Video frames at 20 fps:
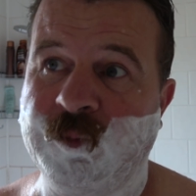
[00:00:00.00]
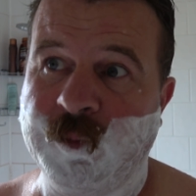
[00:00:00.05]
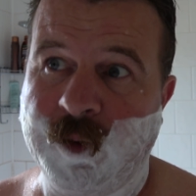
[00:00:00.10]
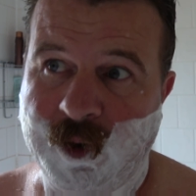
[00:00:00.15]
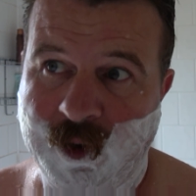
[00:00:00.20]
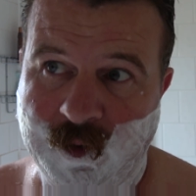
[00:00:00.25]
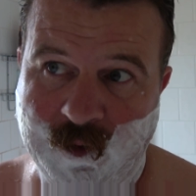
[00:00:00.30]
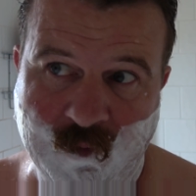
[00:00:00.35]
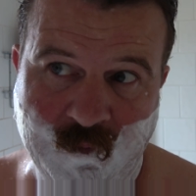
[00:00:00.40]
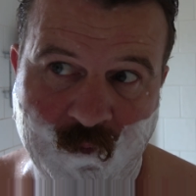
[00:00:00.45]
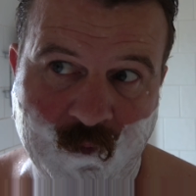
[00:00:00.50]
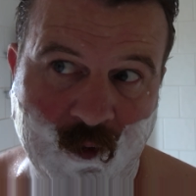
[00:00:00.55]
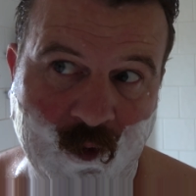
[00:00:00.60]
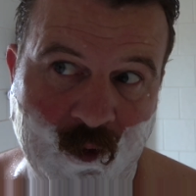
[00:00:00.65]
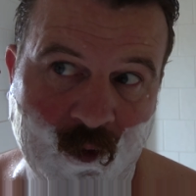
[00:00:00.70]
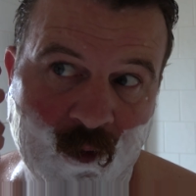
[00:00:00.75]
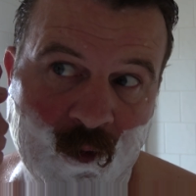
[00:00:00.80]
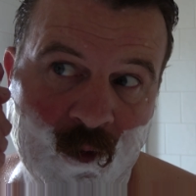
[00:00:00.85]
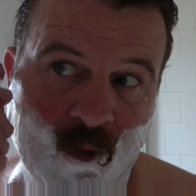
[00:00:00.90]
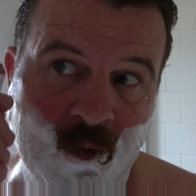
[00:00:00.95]
man, they
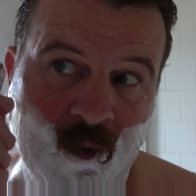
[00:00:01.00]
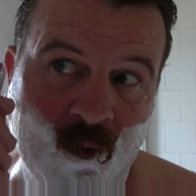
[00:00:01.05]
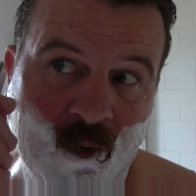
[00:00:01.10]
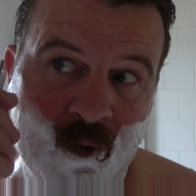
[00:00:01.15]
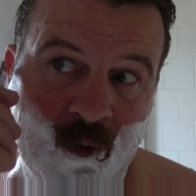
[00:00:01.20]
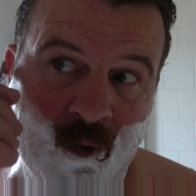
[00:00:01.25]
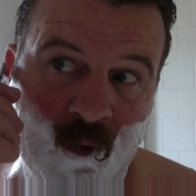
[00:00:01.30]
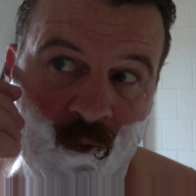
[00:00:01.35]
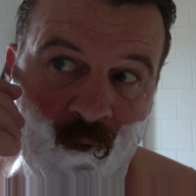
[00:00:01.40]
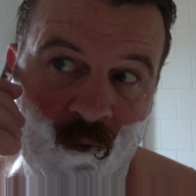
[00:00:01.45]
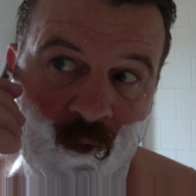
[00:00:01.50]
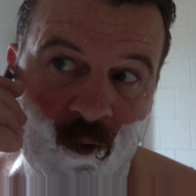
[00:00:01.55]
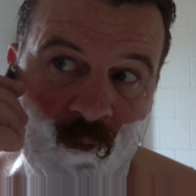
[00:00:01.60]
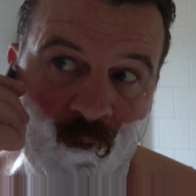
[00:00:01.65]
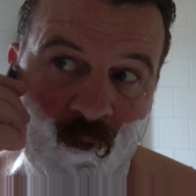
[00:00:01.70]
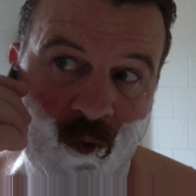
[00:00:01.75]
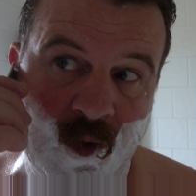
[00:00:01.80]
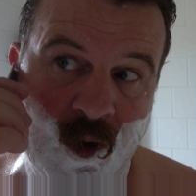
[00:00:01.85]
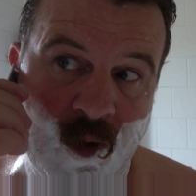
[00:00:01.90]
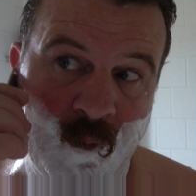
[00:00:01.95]
definitely seem
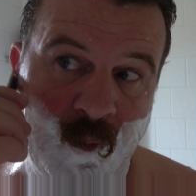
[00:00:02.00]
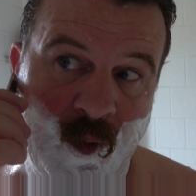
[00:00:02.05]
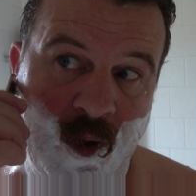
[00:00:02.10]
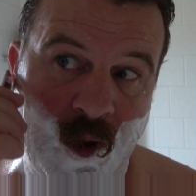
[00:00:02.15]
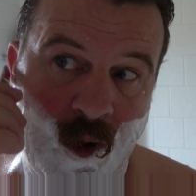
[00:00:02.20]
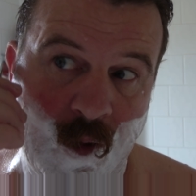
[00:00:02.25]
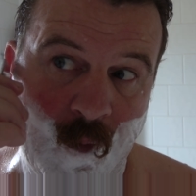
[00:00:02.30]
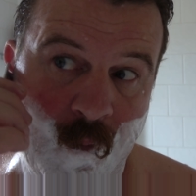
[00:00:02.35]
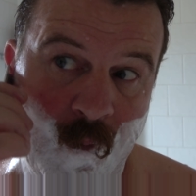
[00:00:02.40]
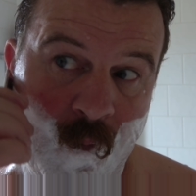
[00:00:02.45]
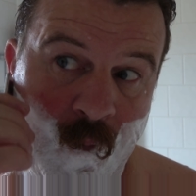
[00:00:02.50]
to get better.